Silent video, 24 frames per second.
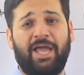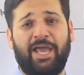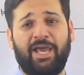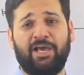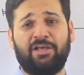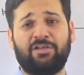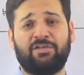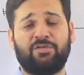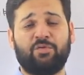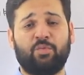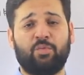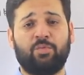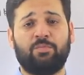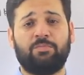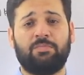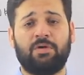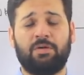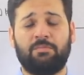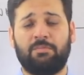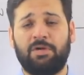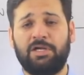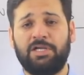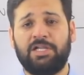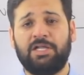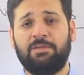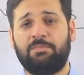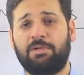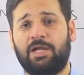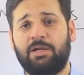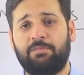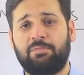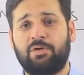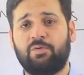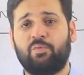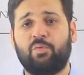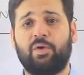x
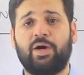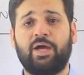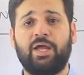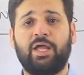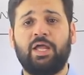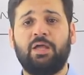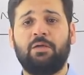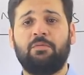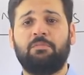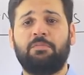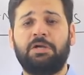multiplied by y,